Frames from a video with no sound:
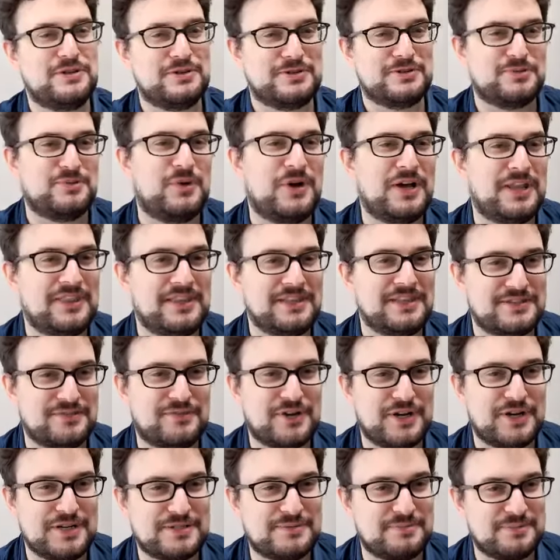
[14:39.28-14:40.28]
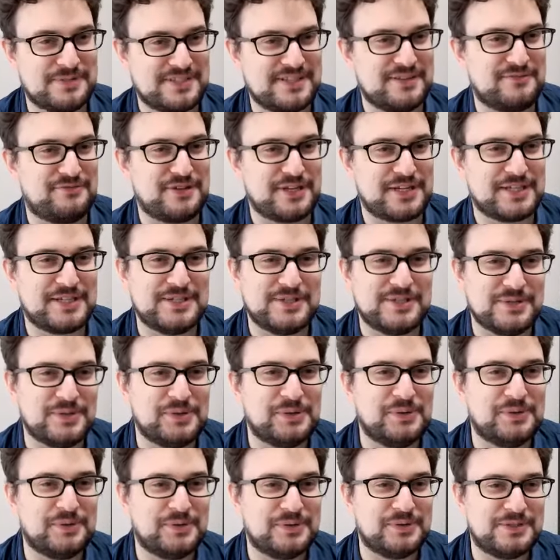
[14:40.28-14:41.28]
one that's very specific
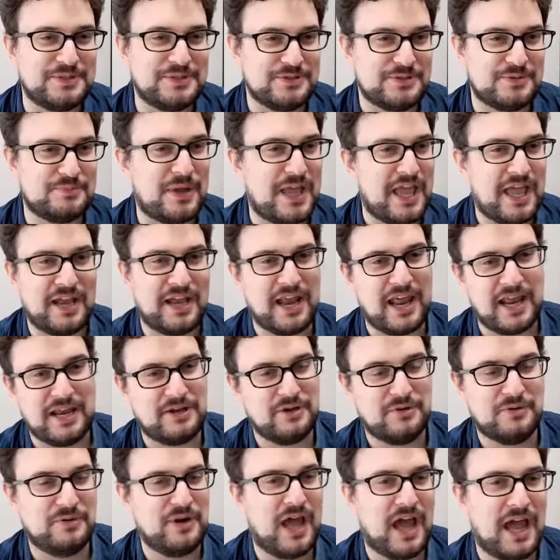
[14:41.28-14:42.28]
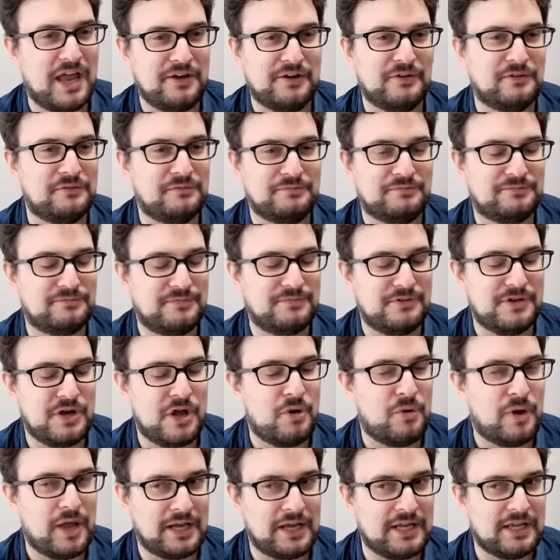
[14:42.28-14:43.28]
to Japan. I don't
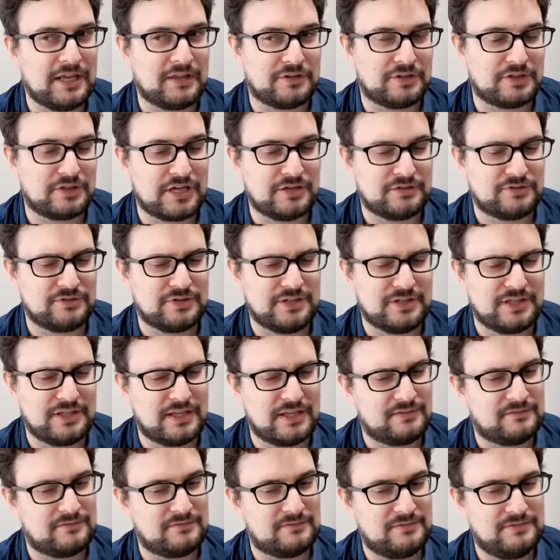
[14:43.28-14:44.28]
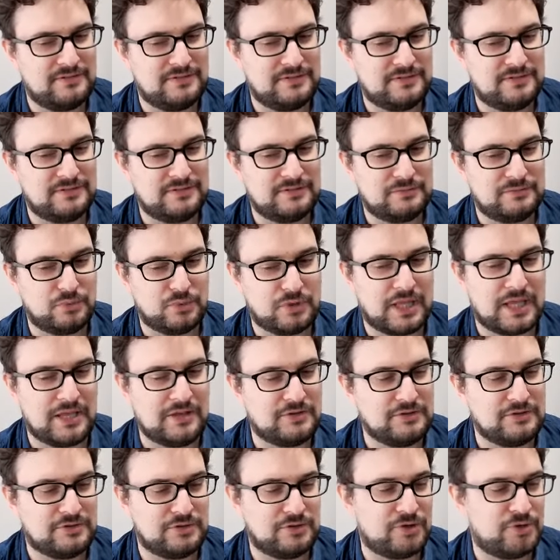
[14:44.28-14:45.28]
know any other country that will let
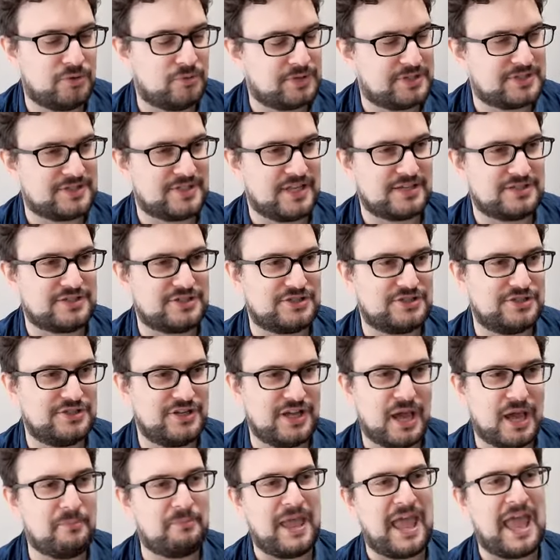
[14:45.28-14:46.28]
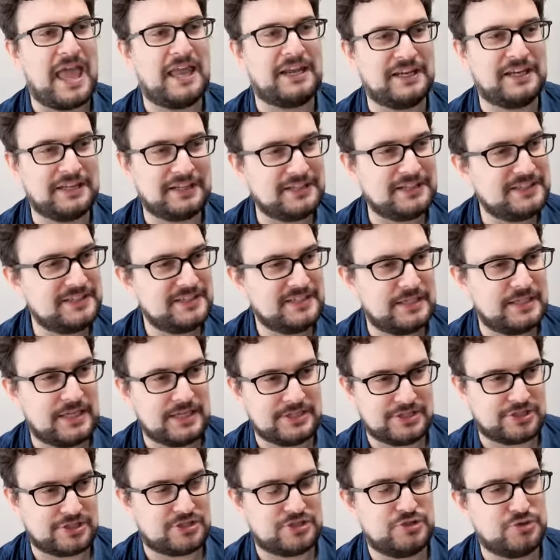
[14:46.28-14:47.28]
you do it with such abandon.
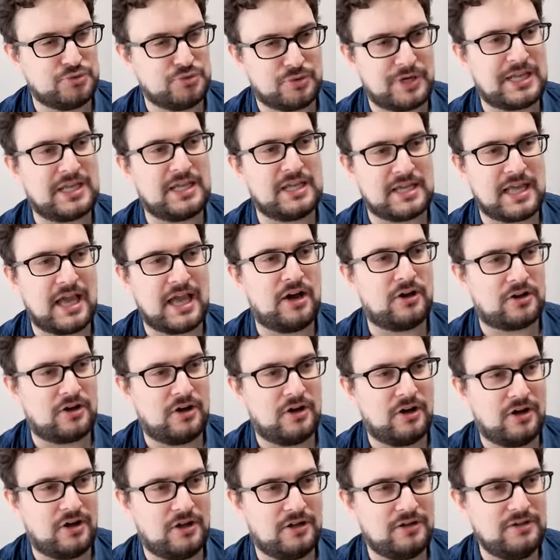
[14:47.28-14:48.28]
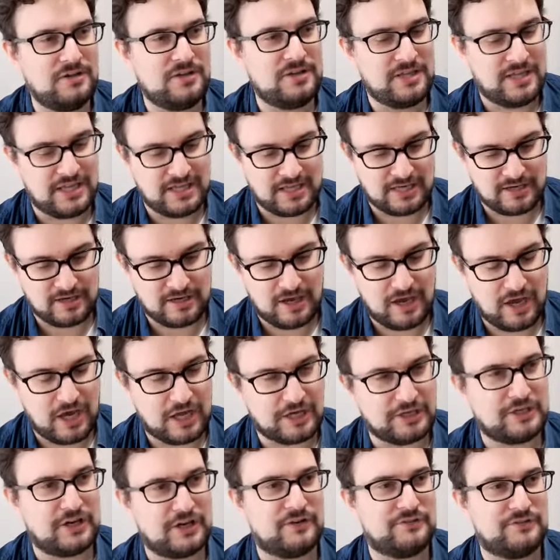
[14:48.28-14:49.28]
Is just drinking alcohol in
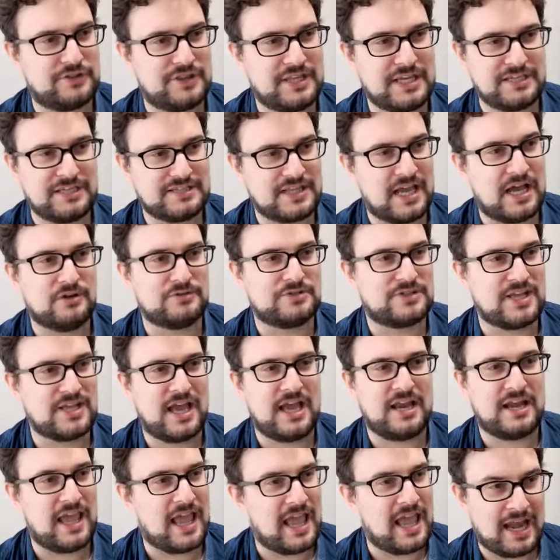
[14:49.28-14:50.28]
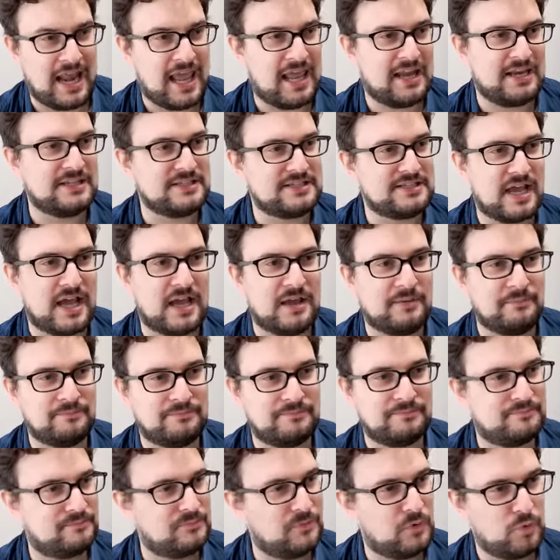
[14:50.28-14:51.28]
uncovered things outside at any time,
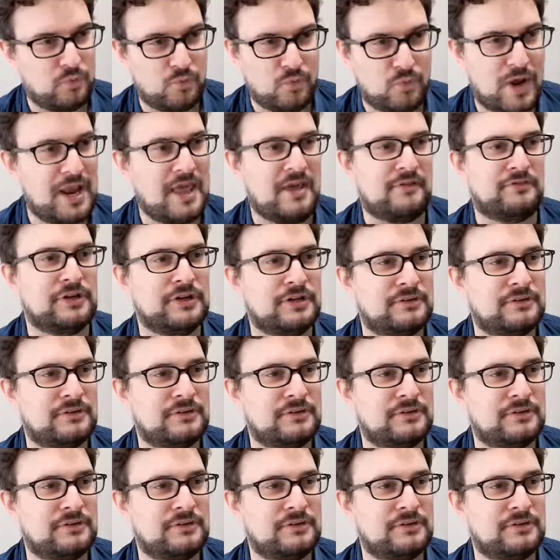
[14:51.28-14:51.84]
whenever.